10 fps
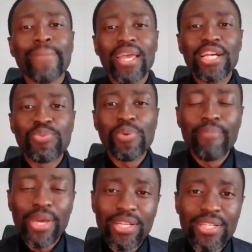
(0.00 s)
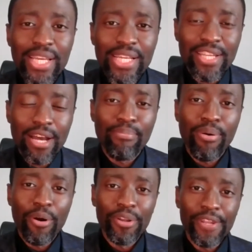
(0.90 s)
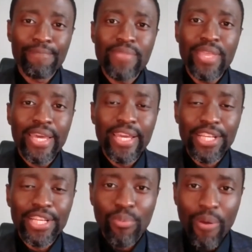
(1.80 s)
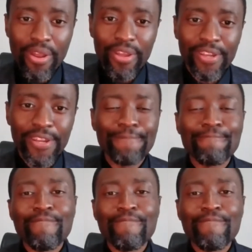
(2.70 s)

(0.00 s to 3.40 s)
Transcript: as we meditate upon His Word.